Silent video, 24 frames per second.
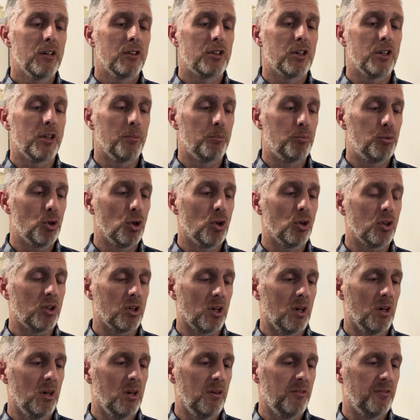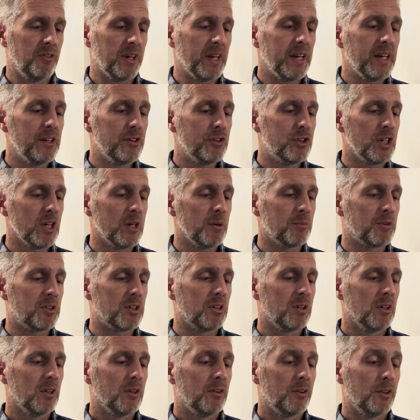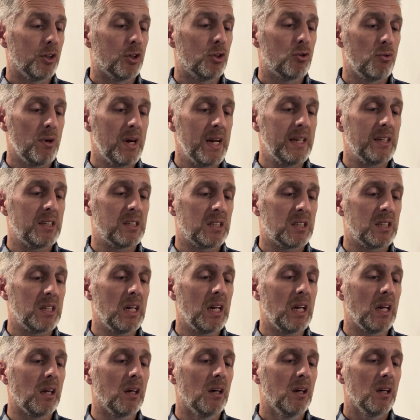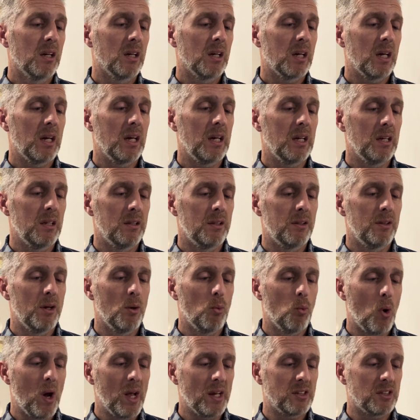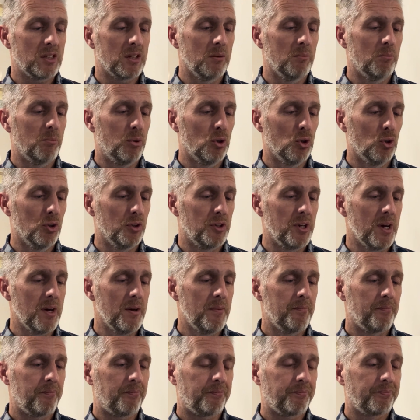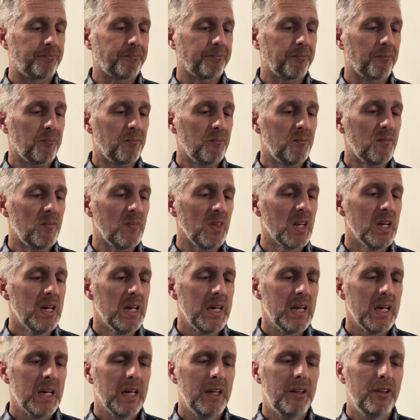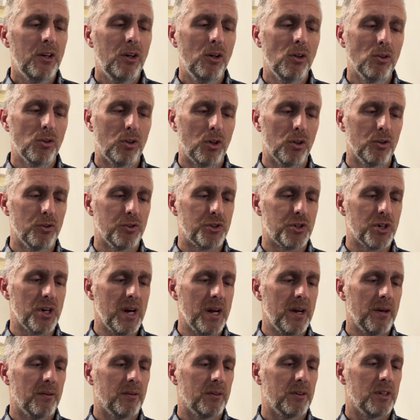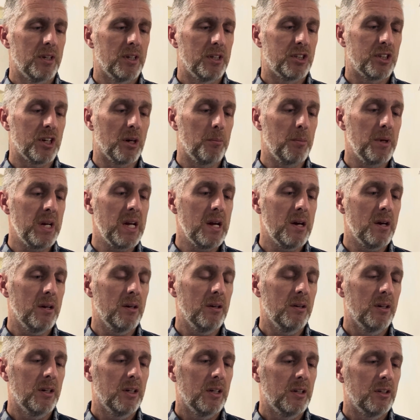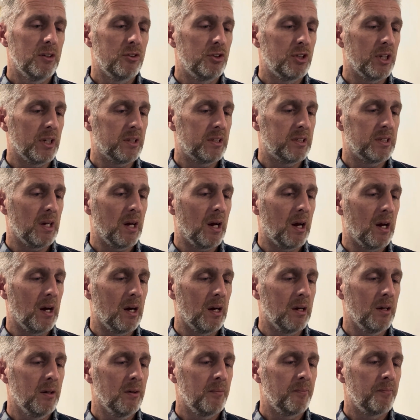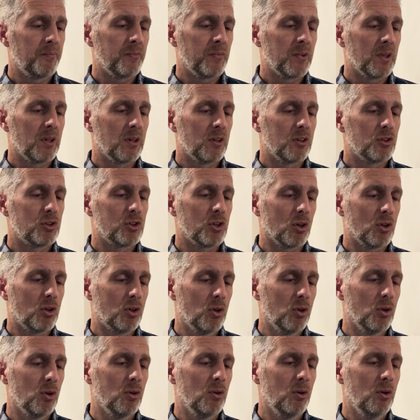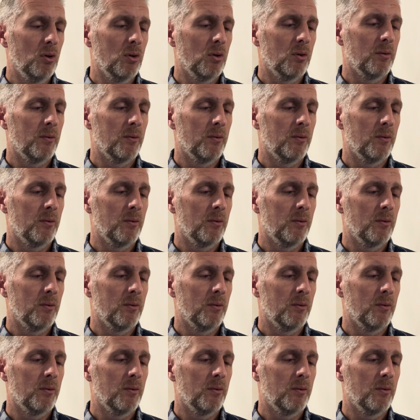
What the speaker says: to the Brook of Egypt, the great sea in the western border. In the whole country, Shamir, Jatar, Sokur,